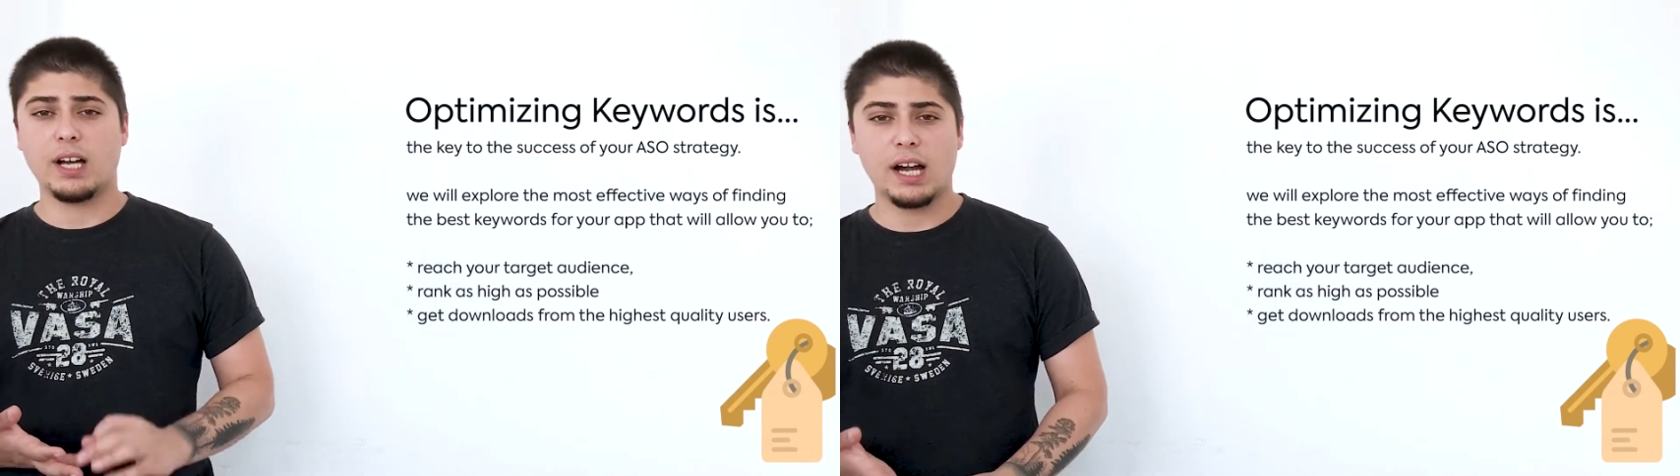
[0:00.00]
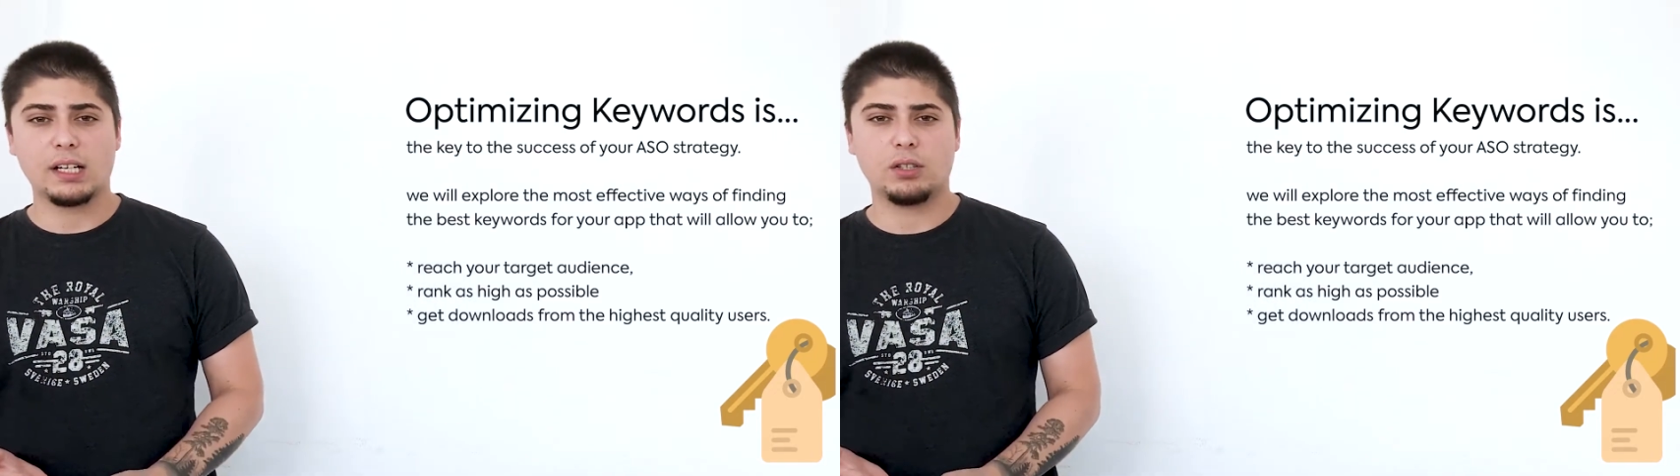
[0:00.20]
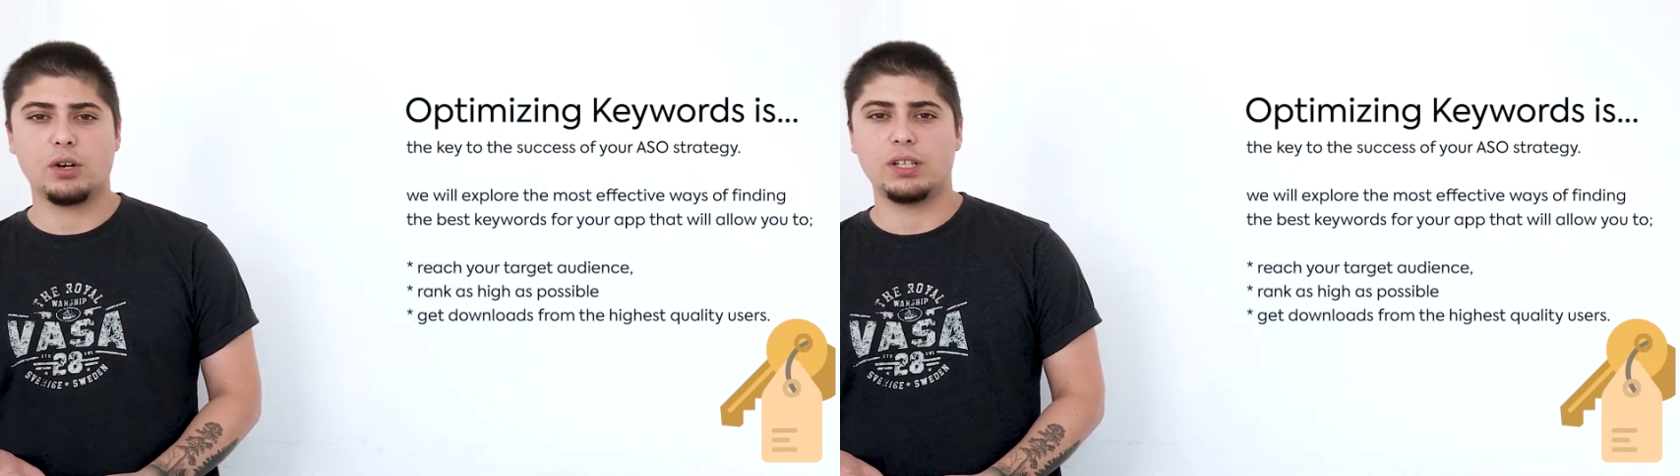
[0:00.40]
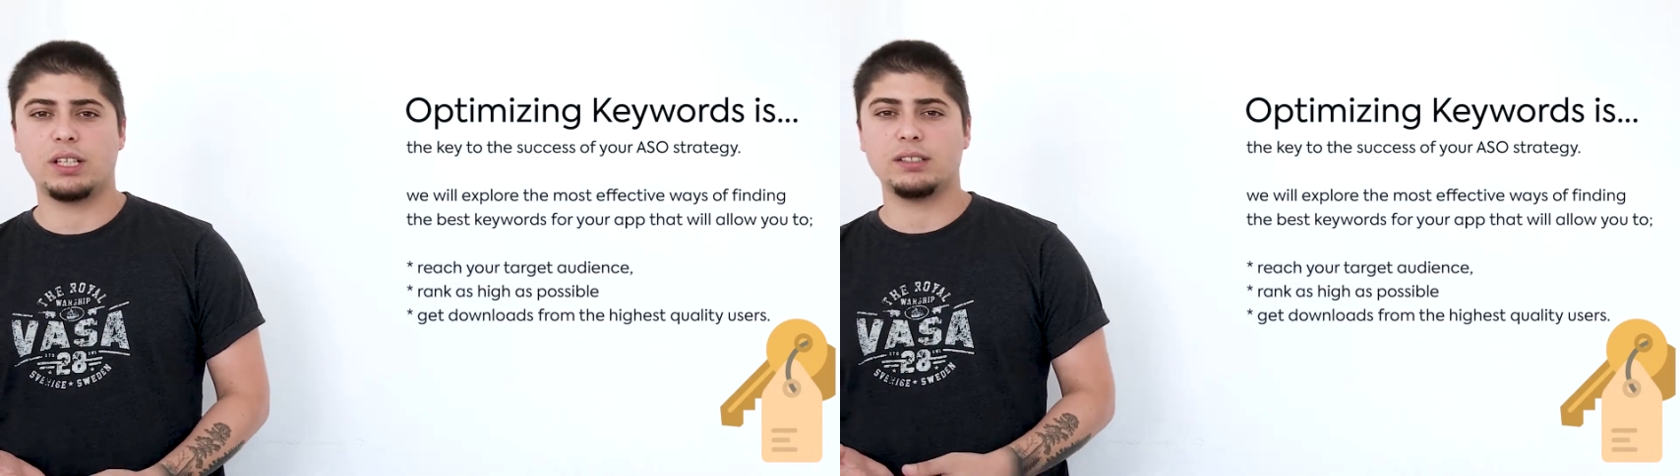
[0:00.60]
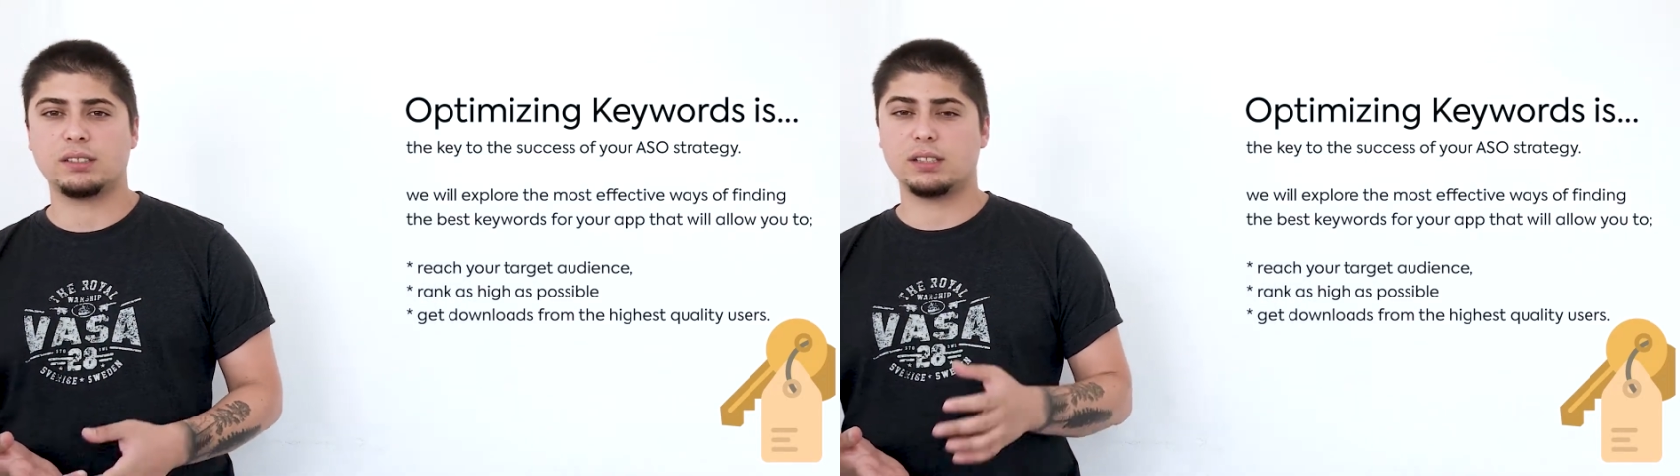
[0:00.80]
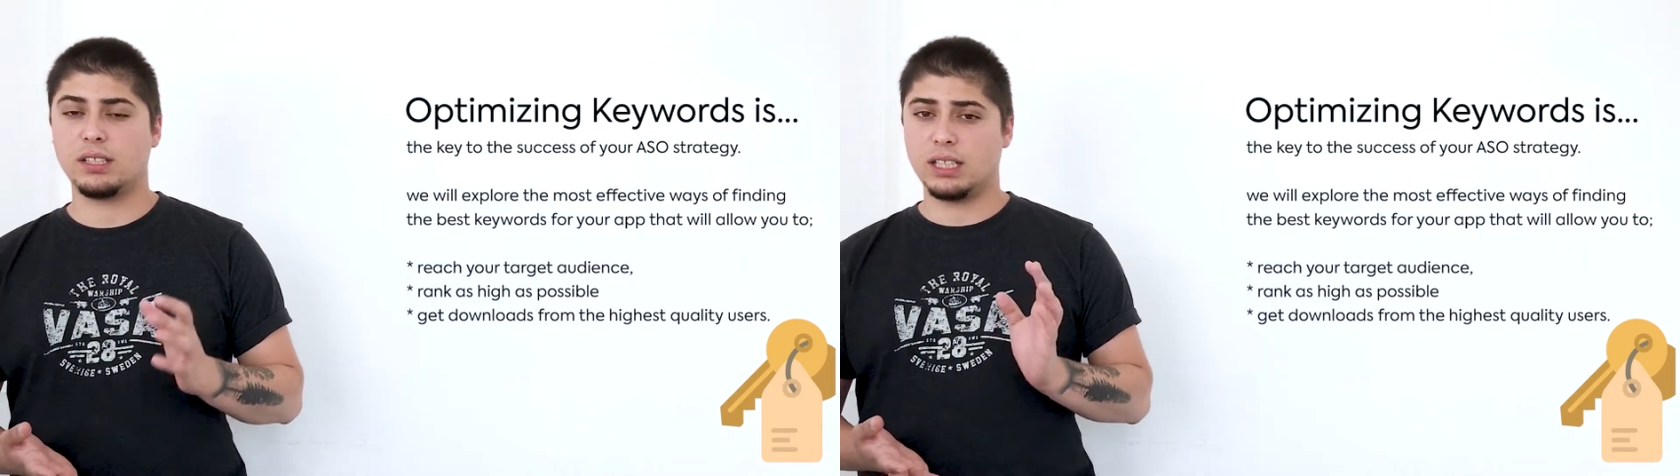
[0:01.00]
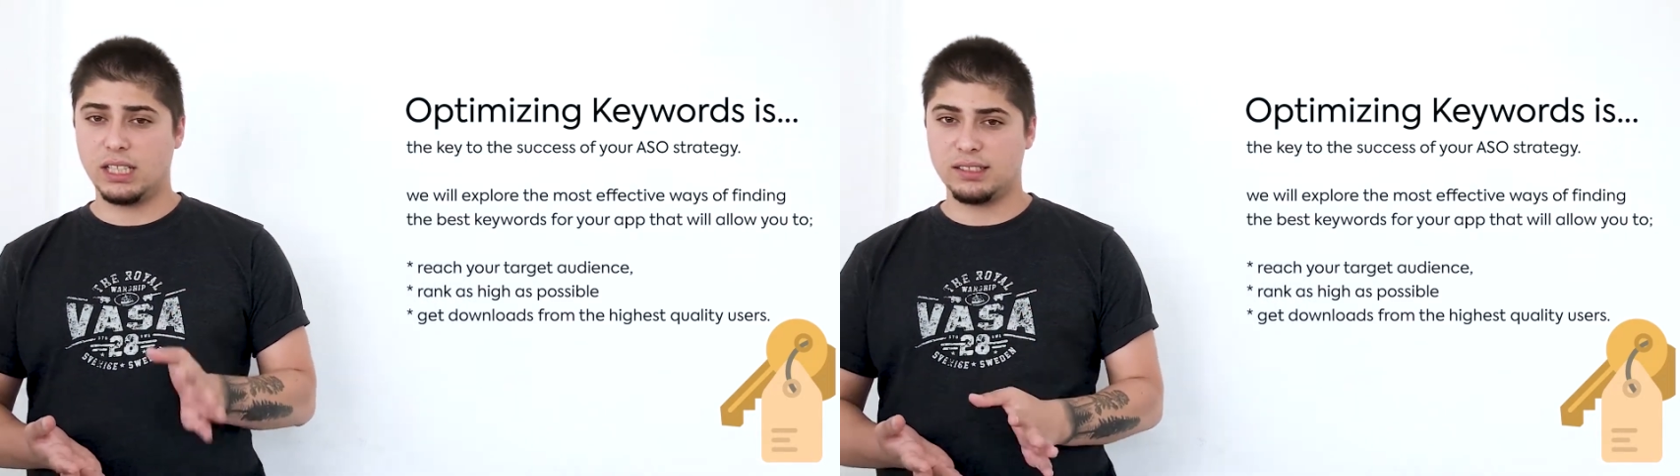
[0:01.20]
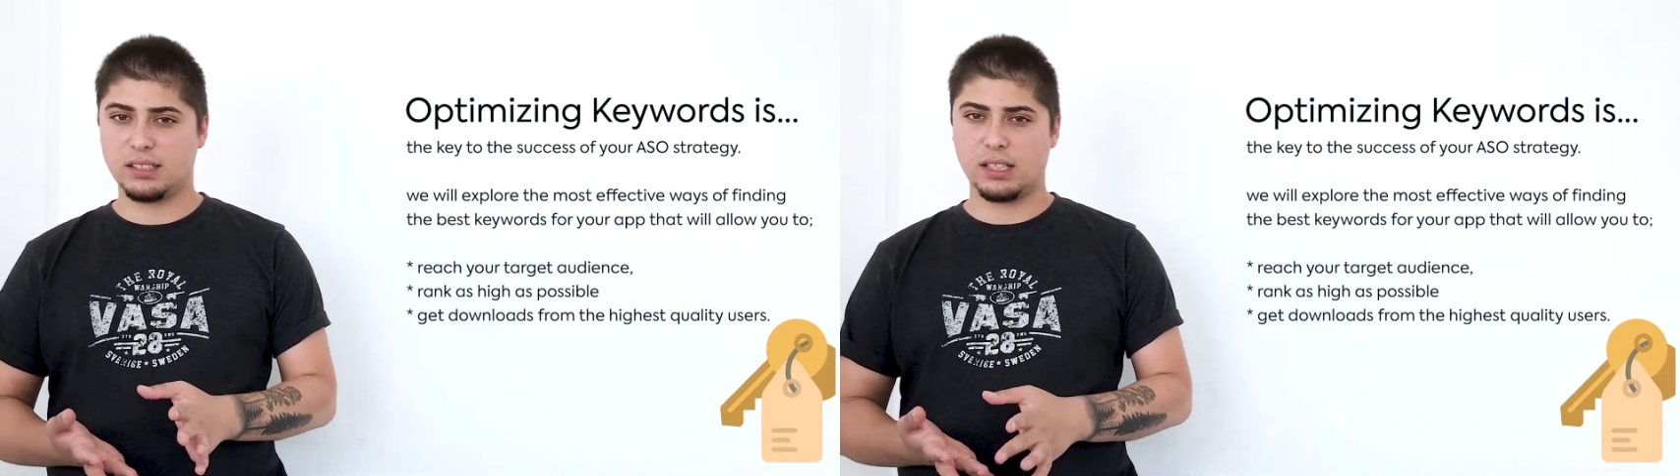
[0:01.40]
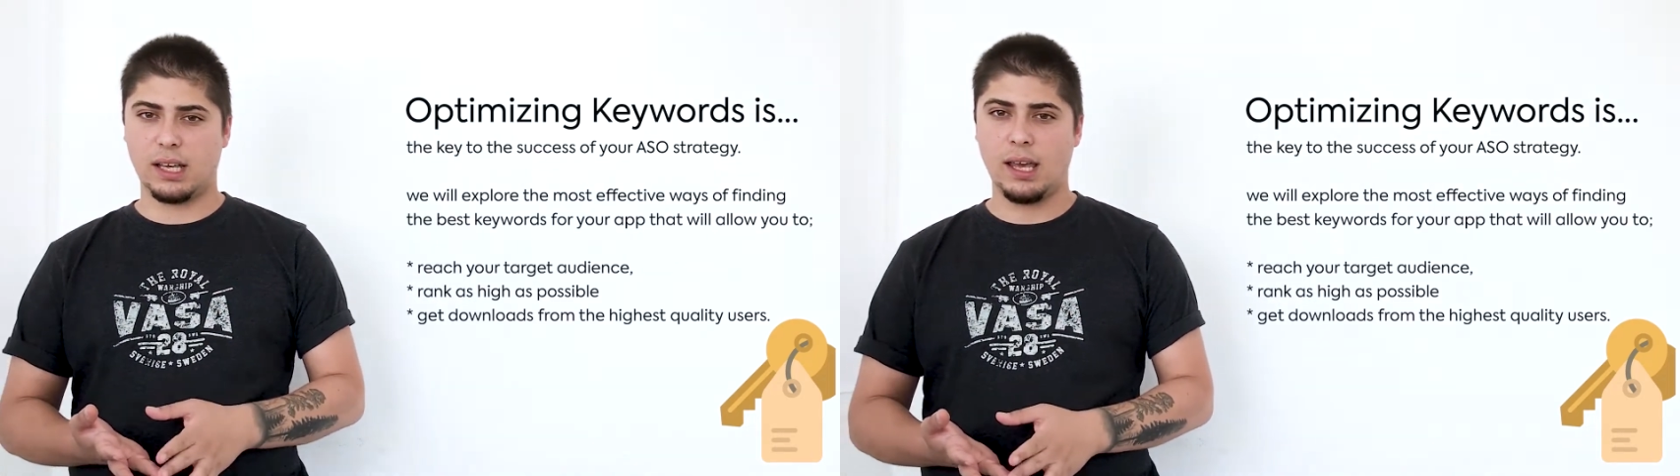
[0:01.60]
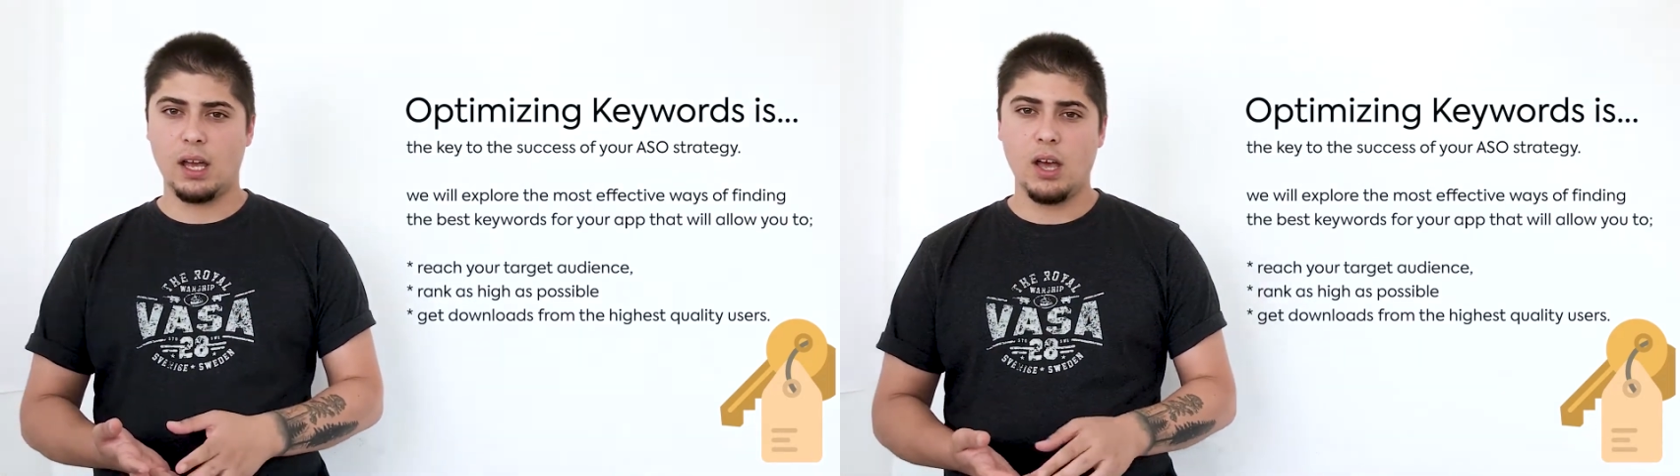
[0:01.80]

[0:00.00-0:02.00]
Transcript: target audience easily